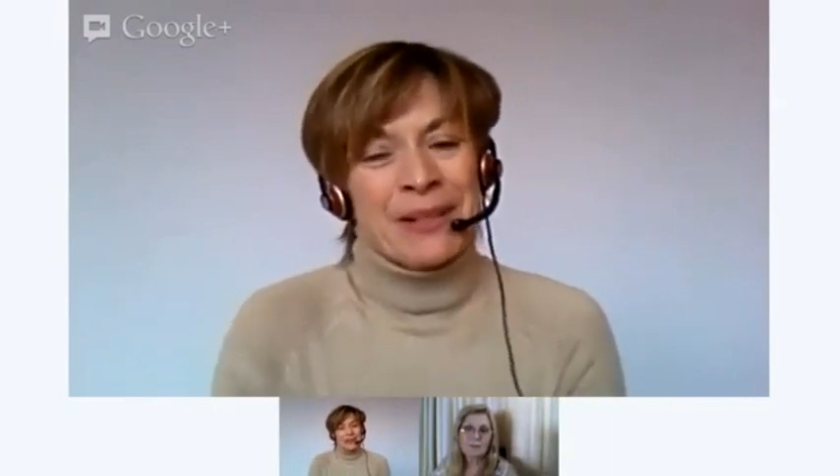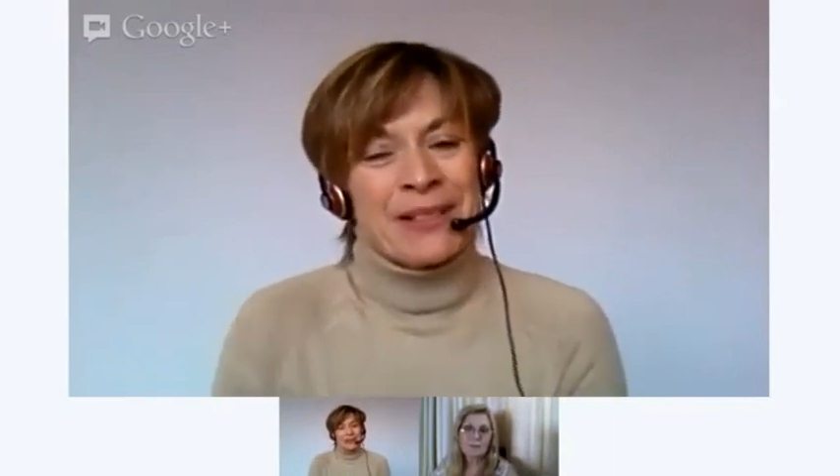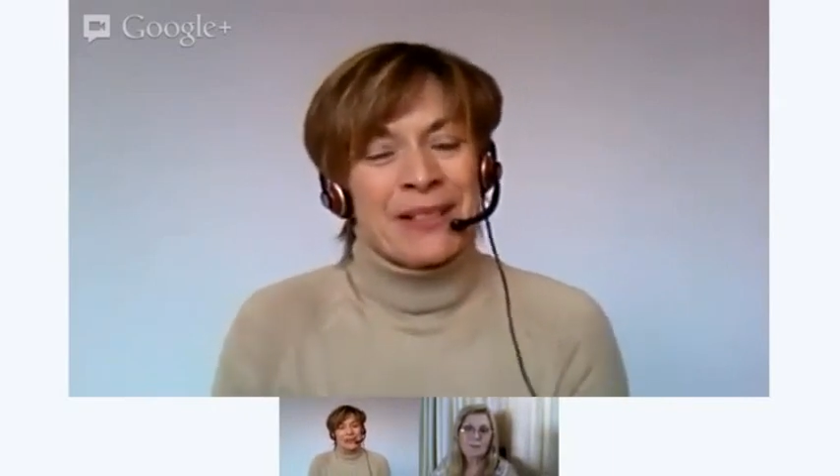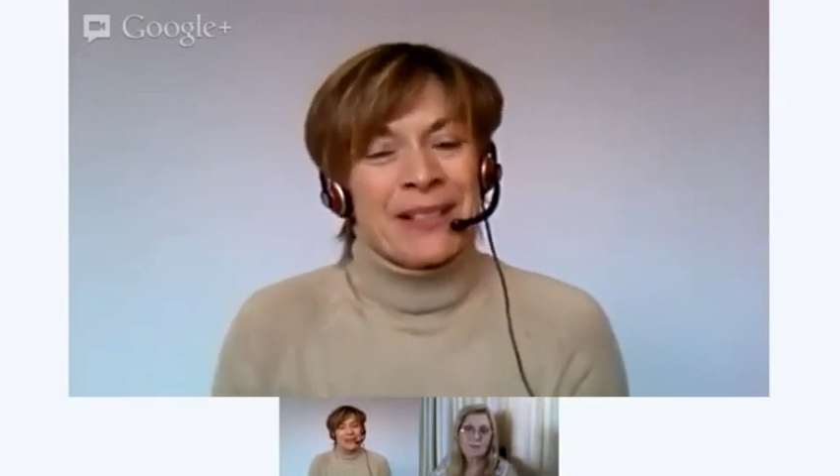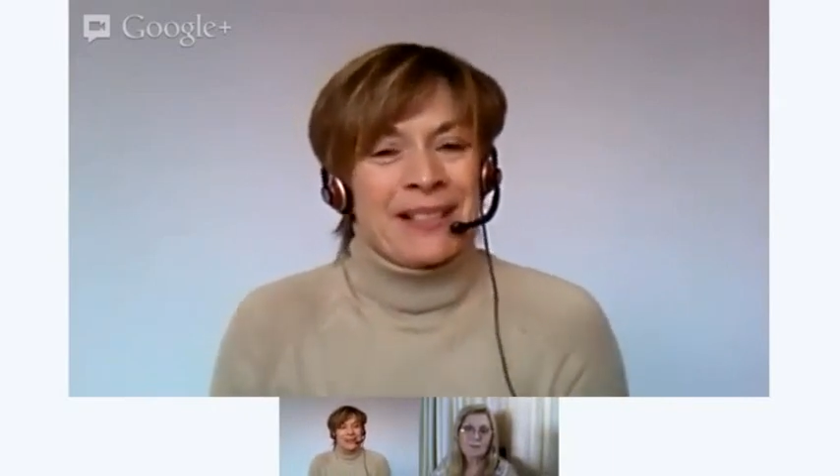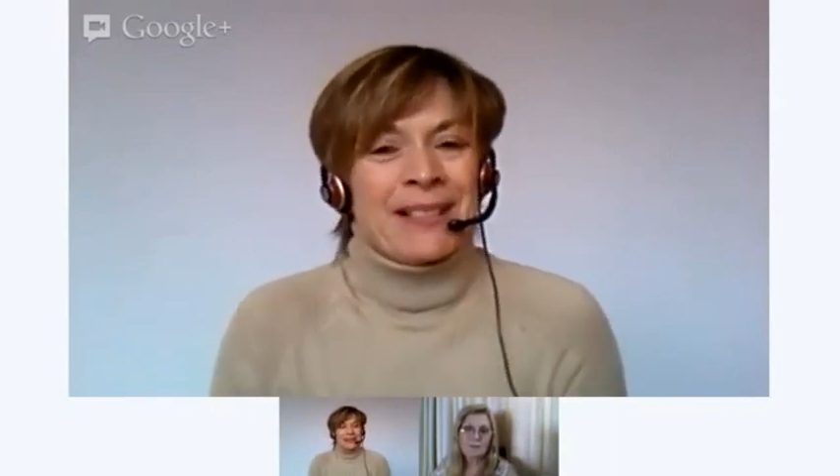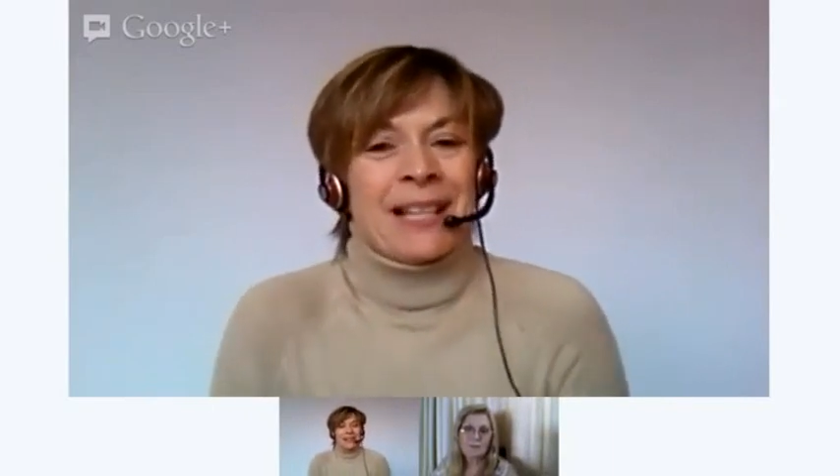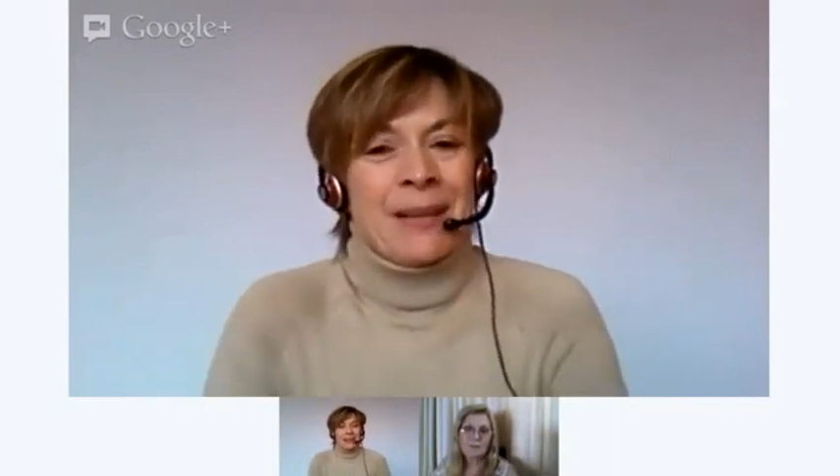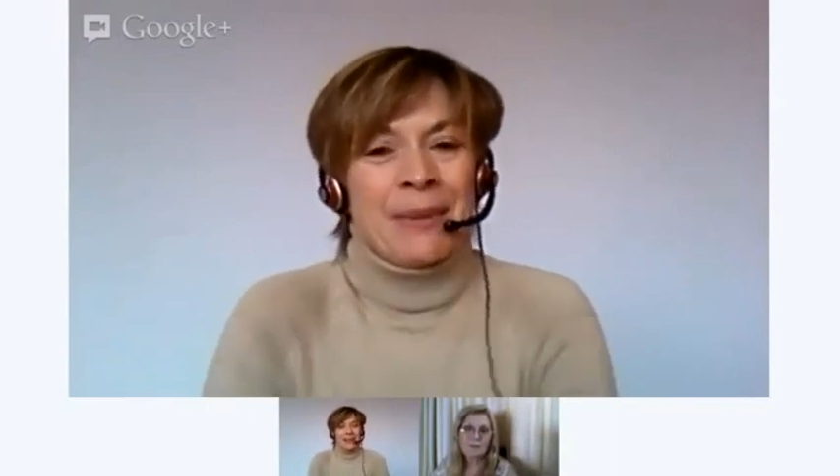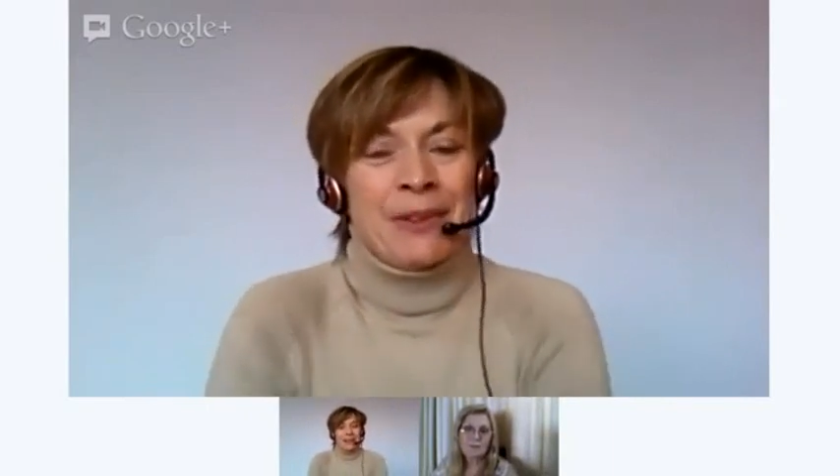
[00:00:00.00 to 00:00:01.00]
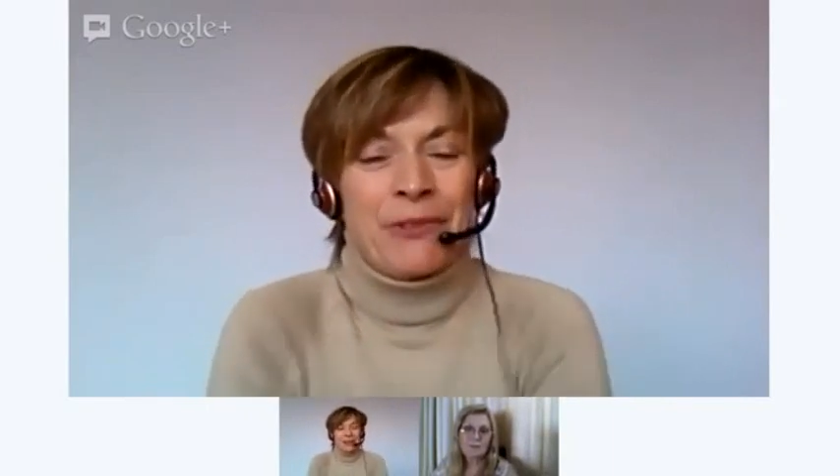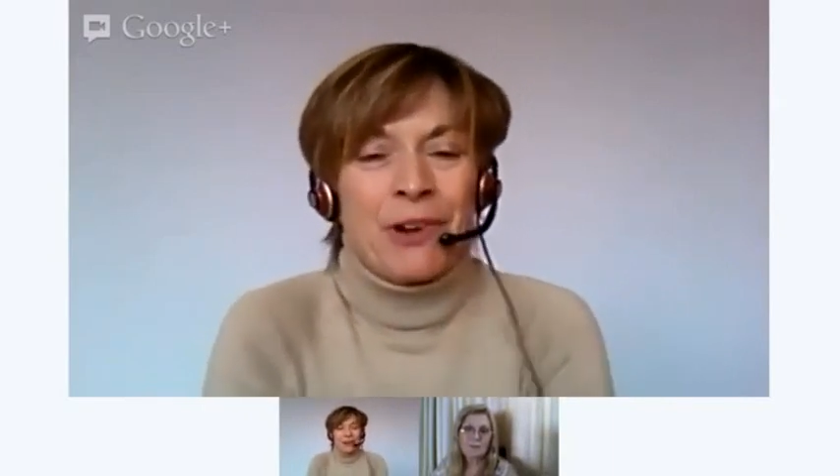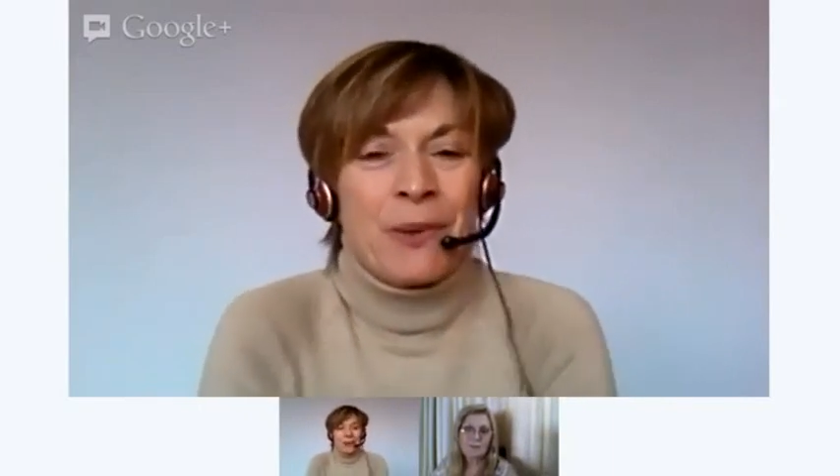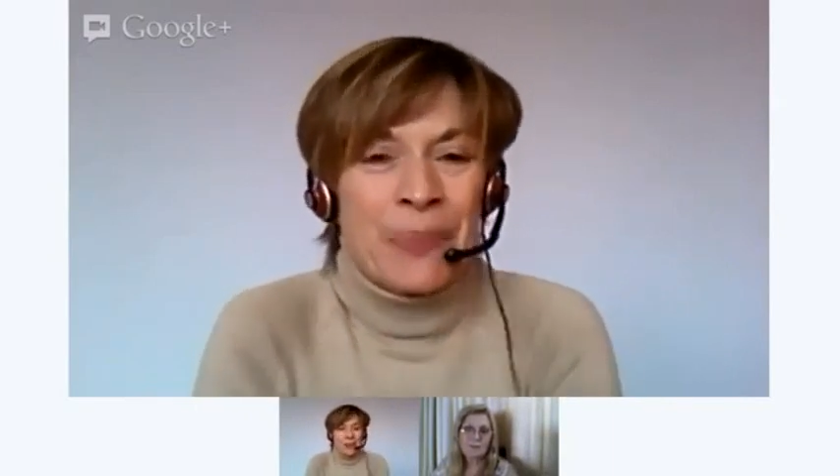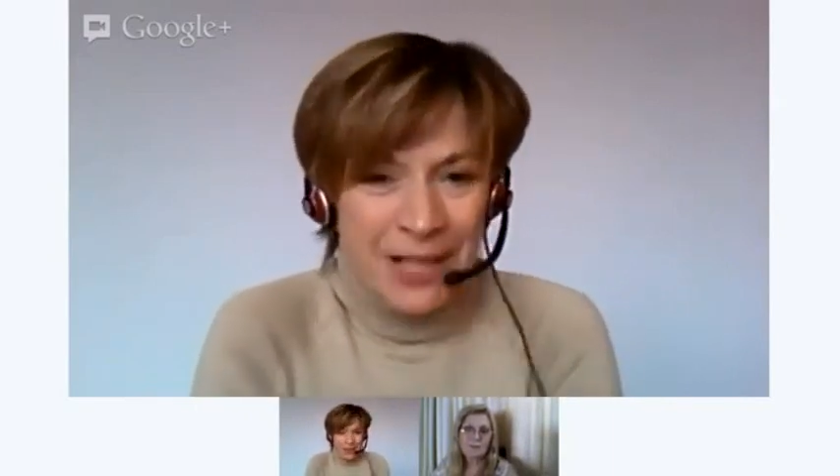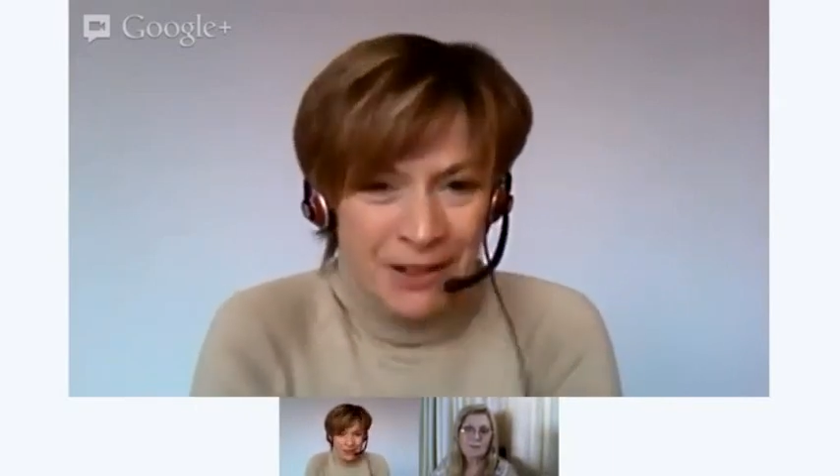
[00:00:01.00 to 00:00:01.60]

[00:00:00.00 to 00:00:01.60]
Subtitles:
and this is coming from